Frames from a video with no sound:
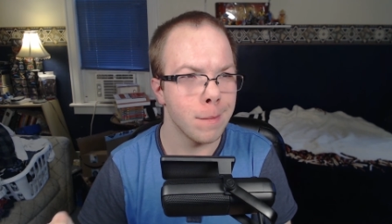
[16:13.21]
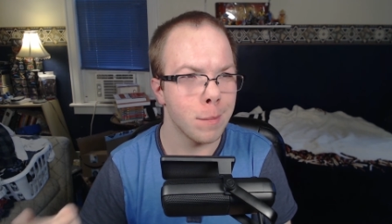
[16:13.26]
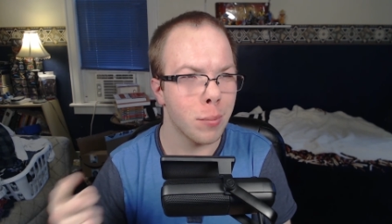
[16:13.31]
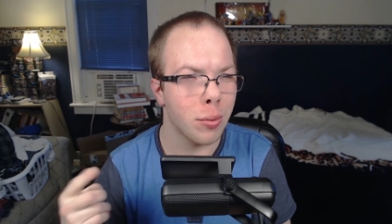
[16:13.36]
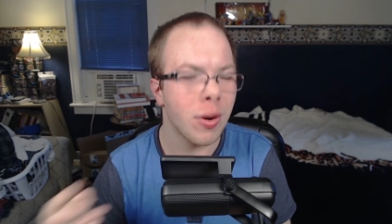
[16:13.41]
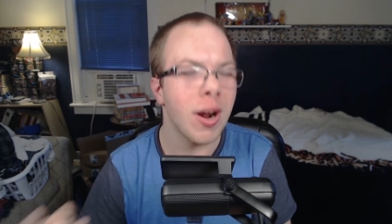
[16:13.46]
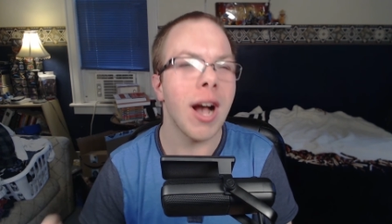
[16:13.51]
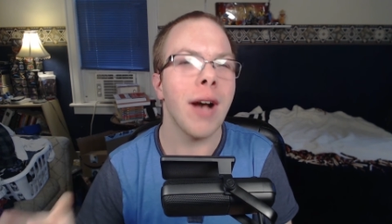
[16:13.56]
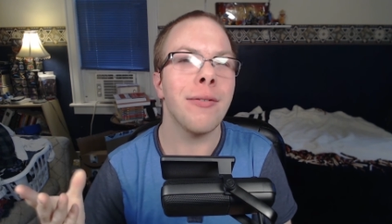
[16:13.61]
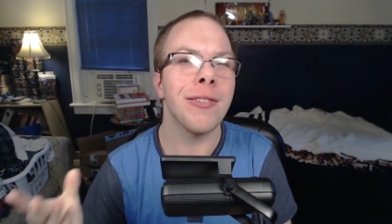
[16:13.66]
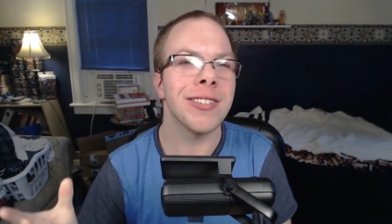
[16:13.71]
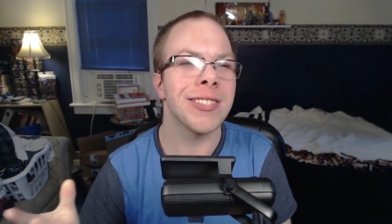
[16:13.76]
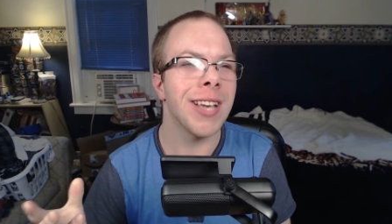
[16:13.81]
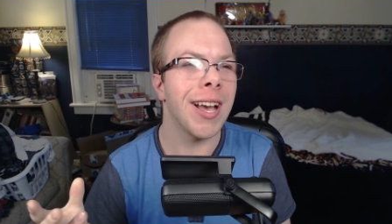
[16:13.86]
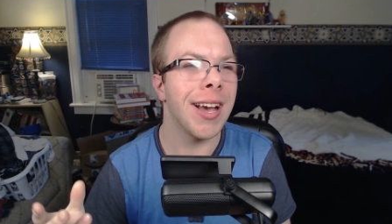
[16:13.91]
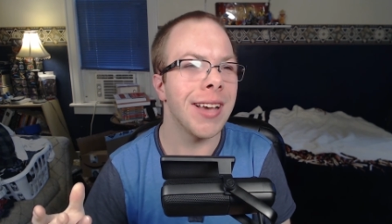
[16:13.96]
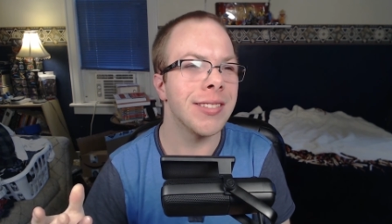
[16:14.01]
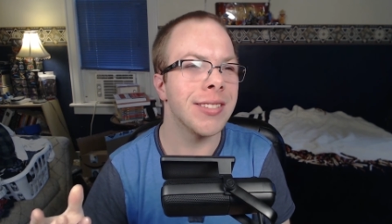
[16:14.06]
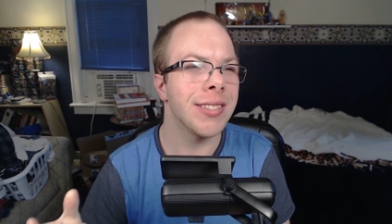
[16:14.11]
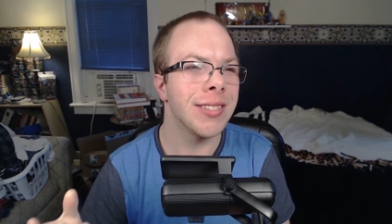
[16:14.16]

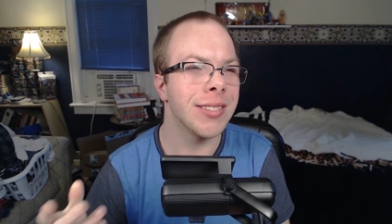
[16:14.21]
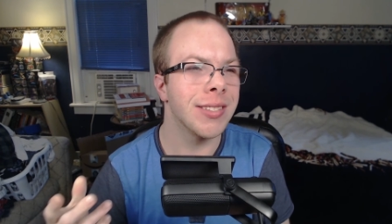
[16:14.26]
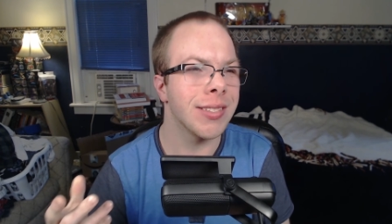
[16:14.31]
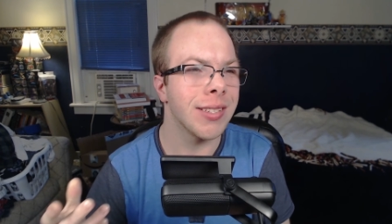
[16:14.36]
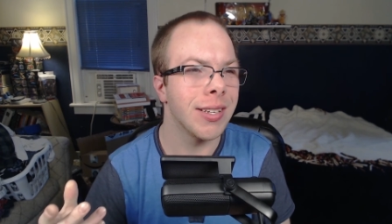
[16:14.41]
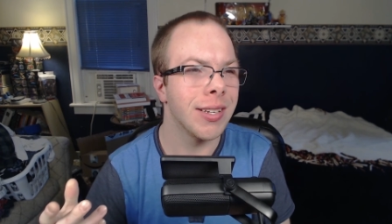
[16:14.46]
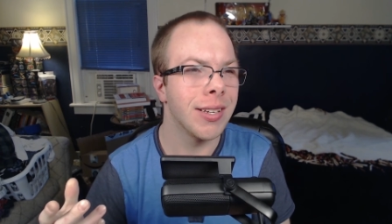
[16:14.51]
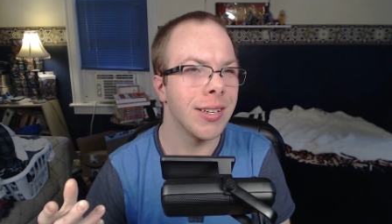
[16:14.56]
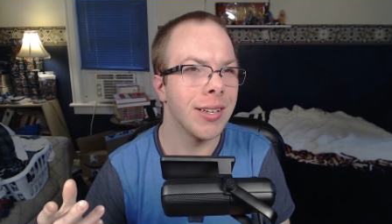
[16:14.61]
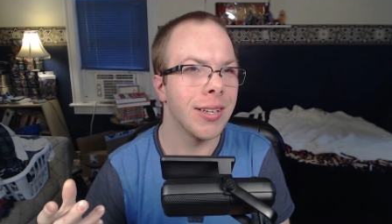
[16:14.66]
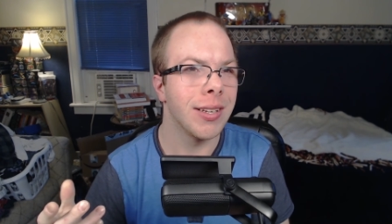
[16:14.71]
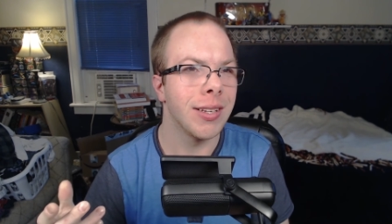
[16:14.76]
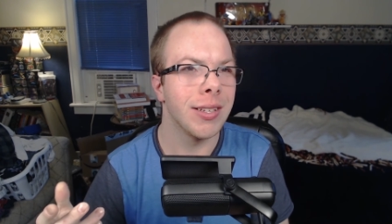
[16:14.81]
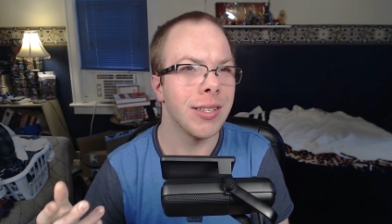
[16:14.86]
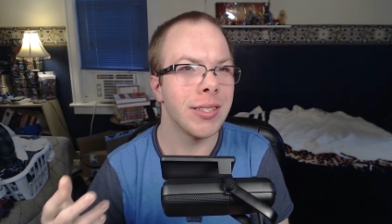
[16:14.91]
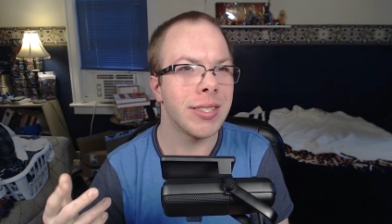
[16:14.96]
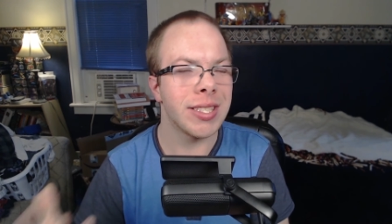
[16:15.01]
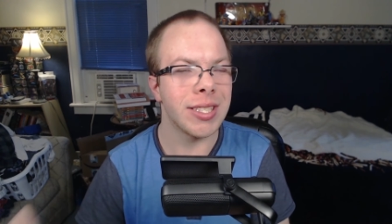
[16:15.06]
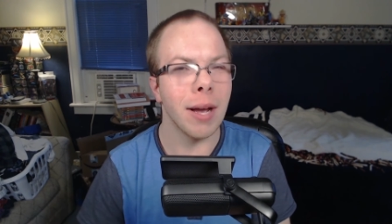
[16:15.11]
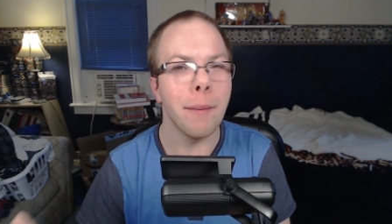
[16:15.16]
prophesizes
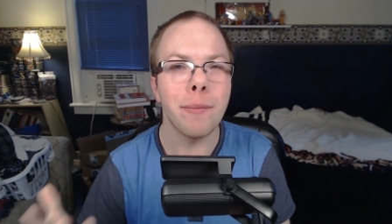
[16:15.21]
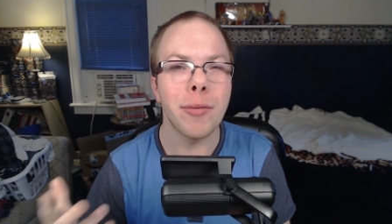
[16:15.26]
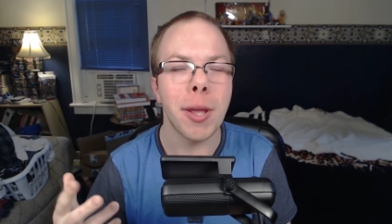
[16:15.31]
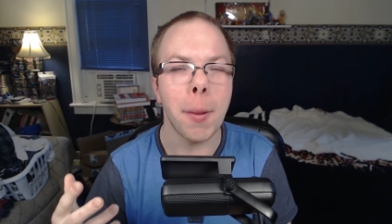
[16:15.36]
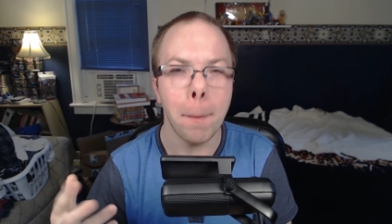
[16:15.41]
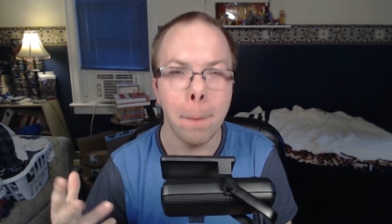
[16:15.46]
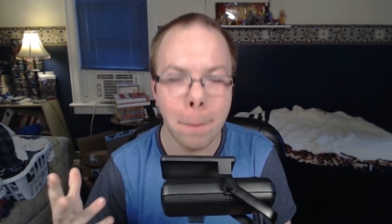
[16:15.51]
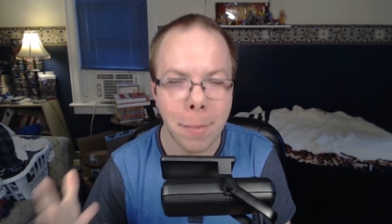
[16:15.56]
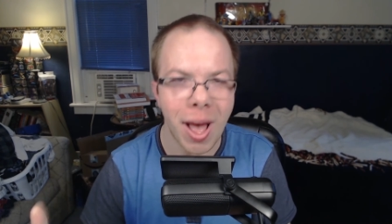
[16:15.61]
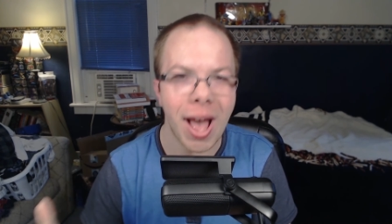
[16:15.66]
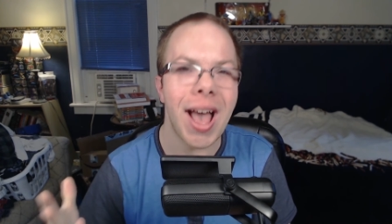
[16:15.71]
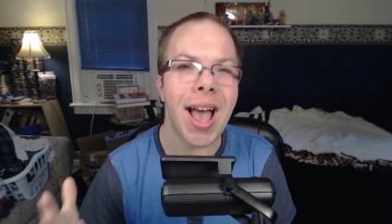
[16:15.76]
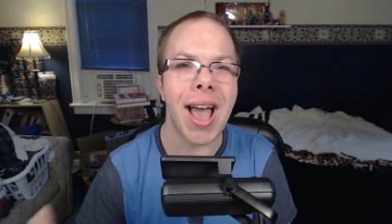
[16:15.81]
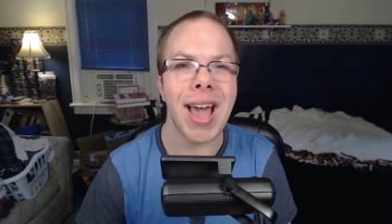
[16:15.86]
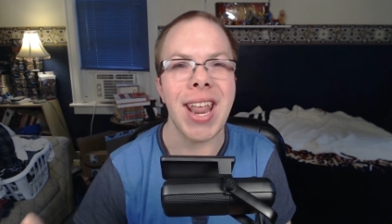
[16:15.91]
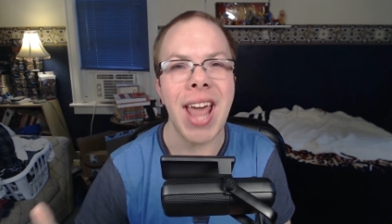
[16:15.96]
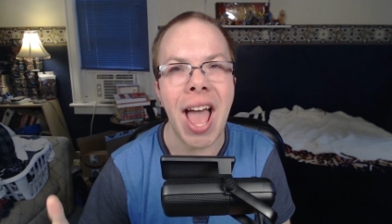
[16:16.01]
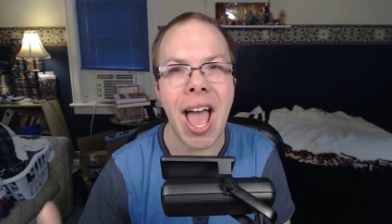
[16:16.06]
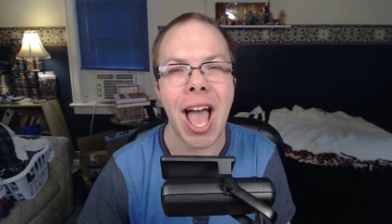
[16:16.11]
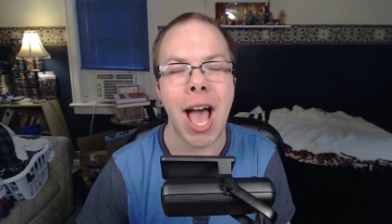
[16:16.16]
something
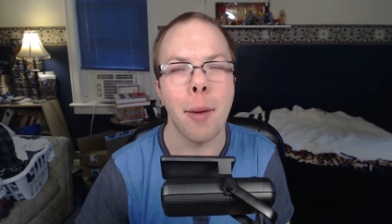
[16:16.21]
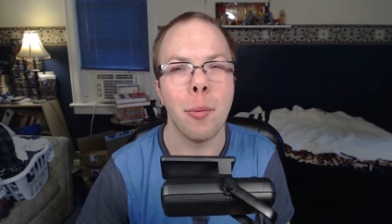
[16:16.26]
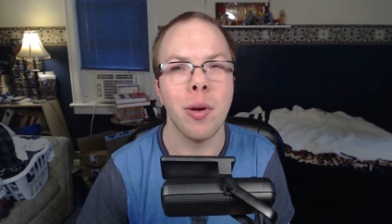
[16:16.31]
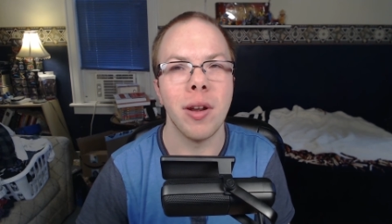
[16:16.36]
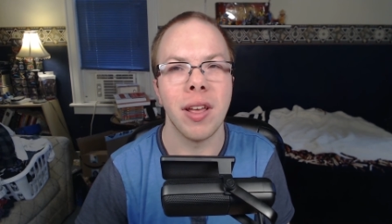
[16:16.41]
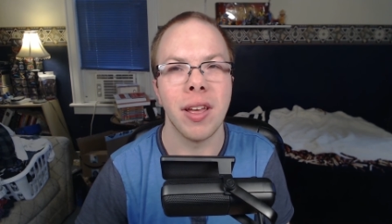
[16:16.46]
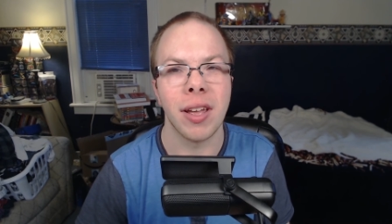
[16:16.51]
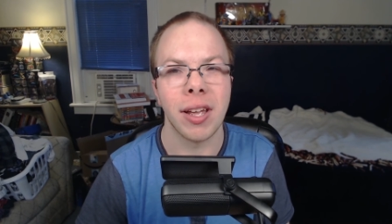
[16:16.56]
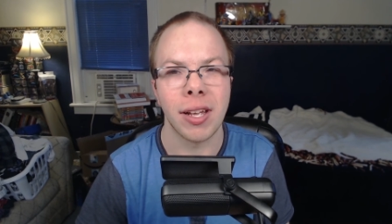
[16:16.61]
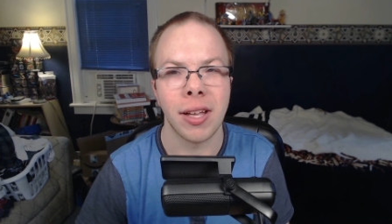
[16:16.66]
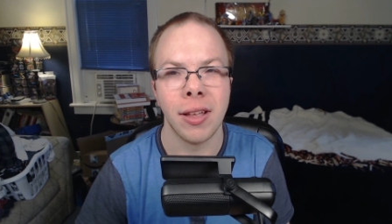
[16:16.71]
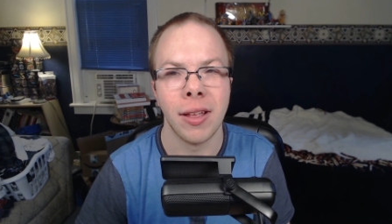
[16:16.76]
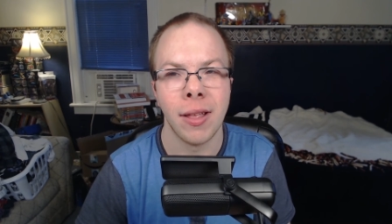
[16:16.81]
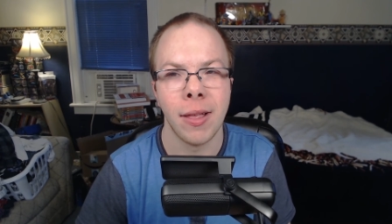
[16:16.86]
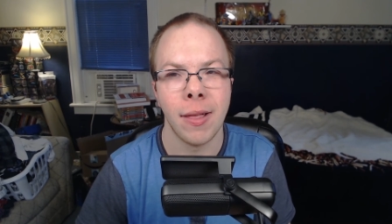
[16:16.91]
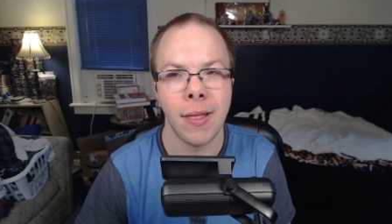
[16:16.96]
bad happening?